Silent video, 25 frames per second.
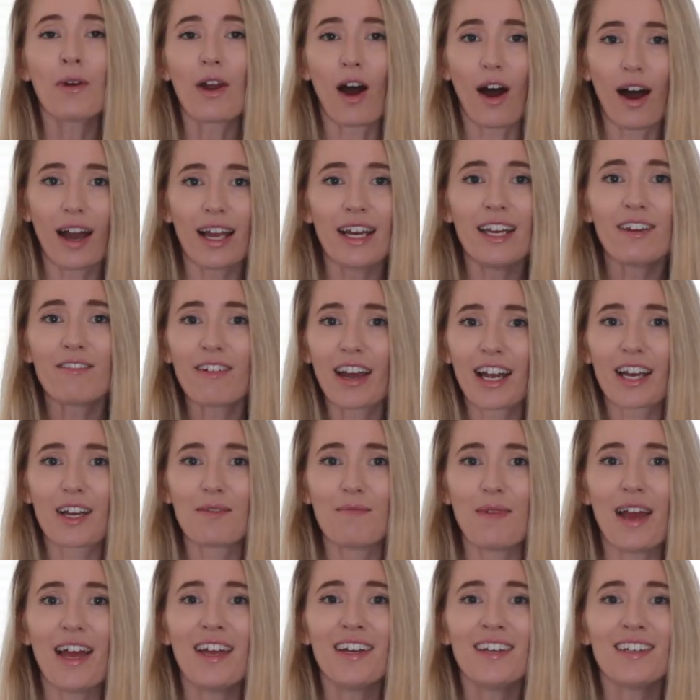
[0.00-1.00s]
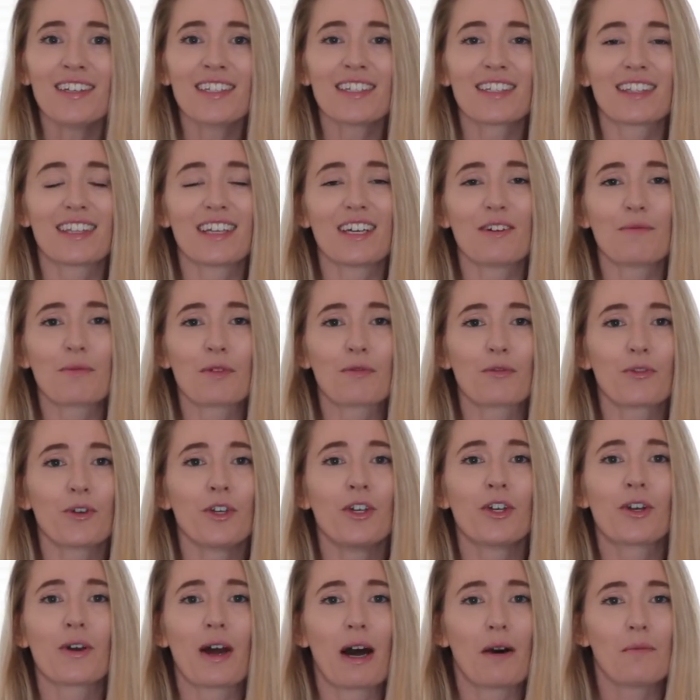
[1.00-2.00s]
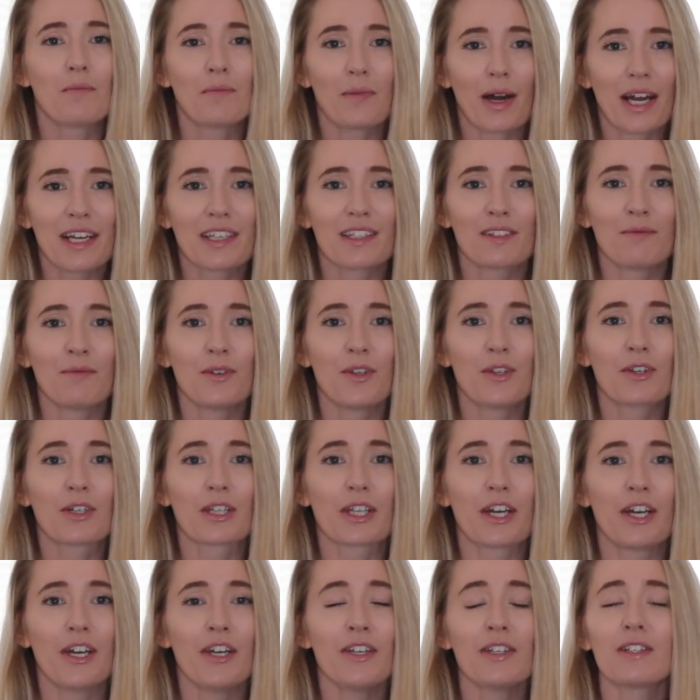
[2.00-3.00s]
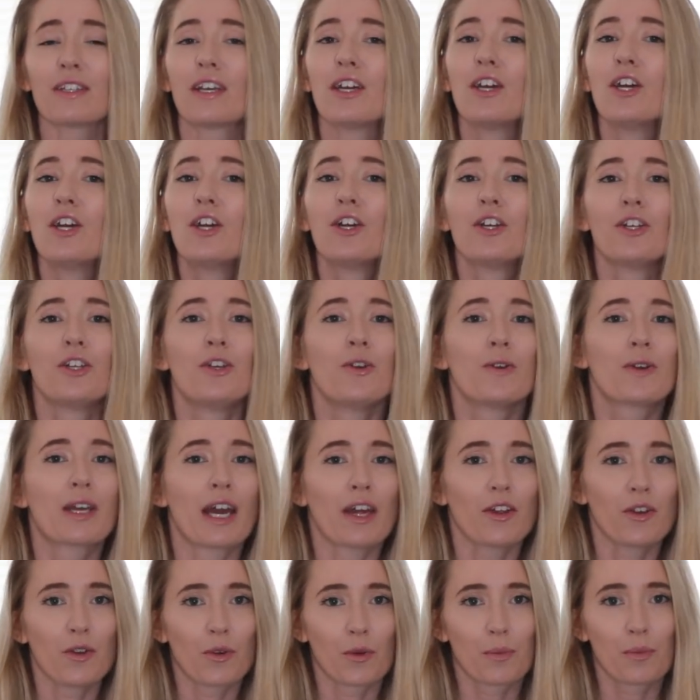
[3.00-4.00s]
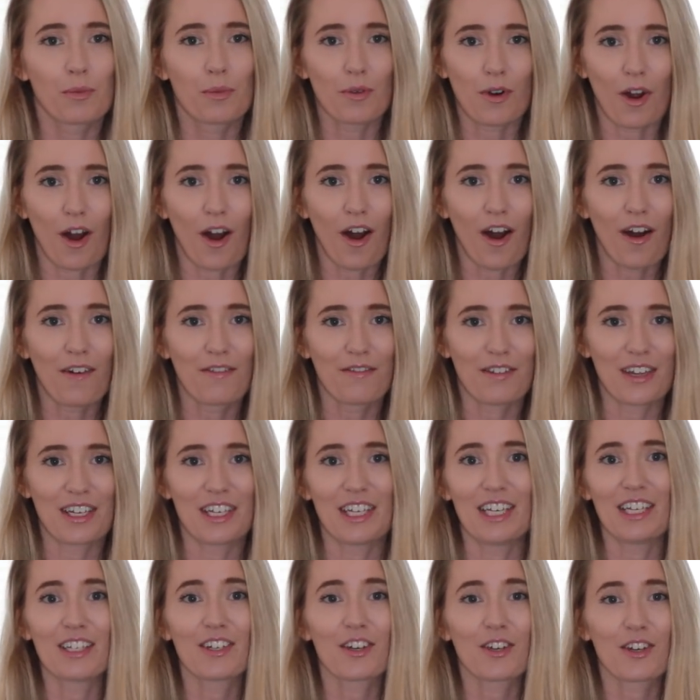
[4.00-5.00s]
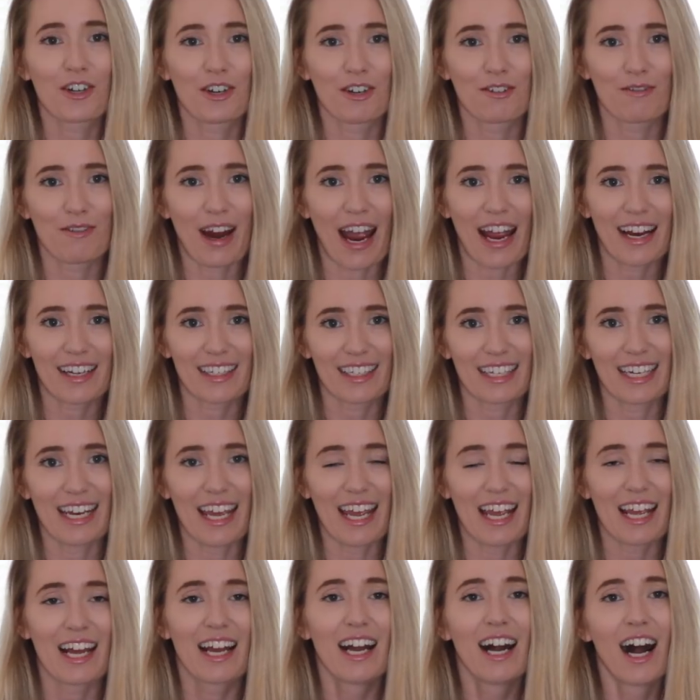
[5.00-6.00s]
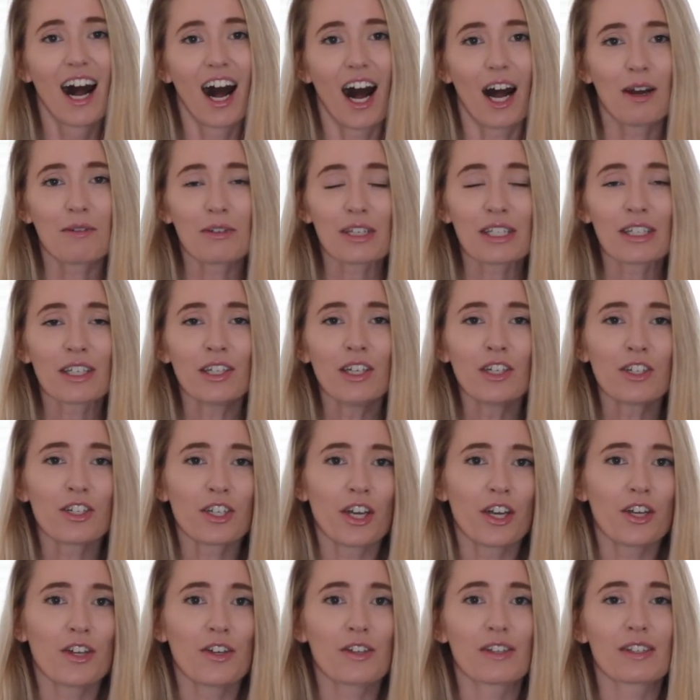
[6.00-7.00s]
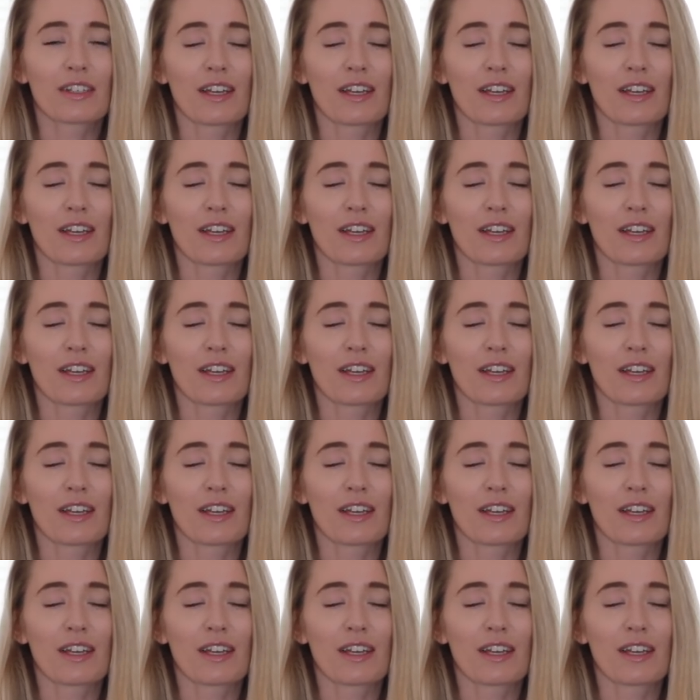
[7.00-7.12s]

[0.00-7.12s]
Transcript: would highly recommend that before you go out and buy some new clothes, you get your bra fitted correctly. I'm just gonna show you